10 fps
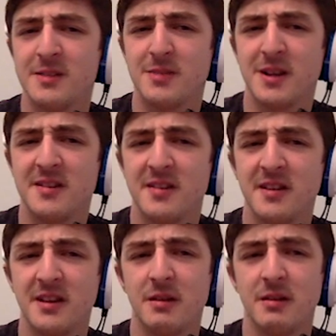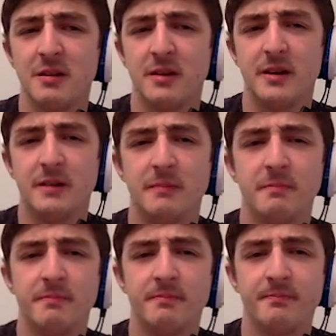players, I think.
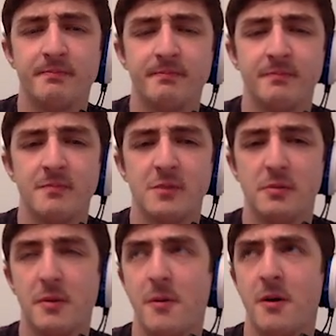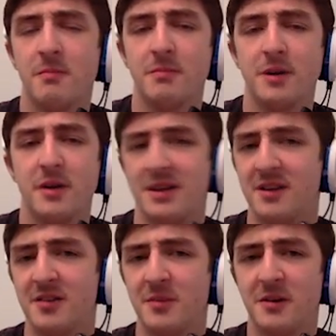Could be wrong, but I think
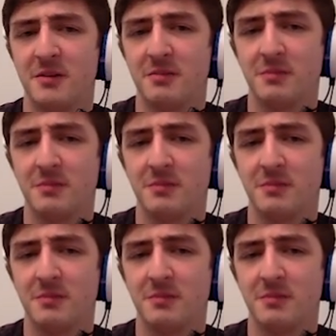he's American.